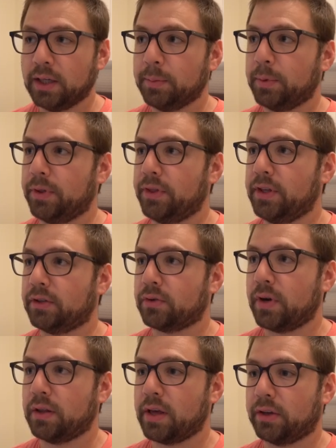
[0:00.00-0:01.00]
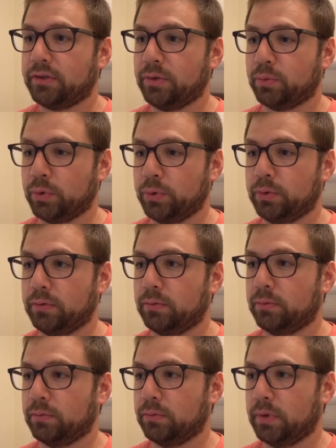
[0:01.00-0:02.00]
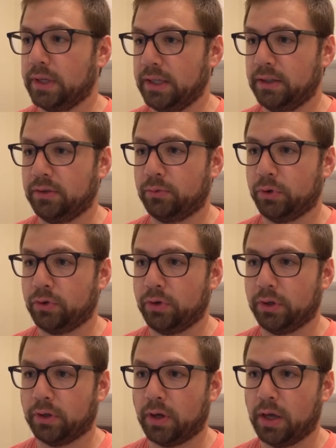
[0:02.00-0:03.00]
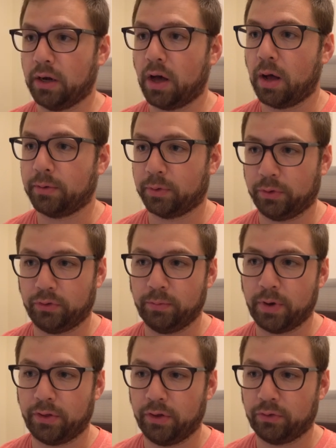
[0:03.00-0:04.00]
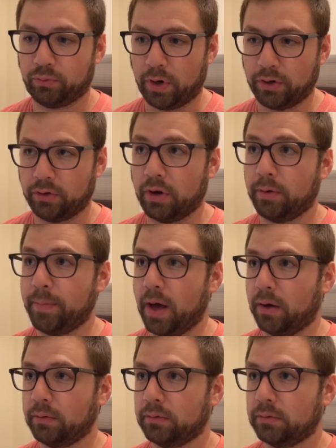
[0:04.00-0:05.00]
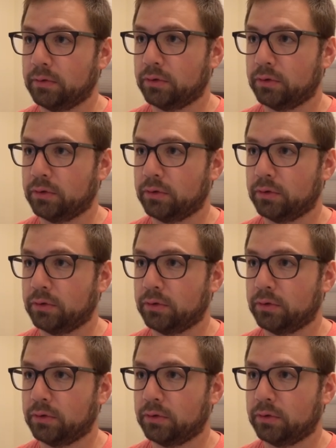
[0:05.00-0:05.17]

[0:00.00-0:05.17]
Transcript: But this create legacy root is returning an object with two methods, render and unmount.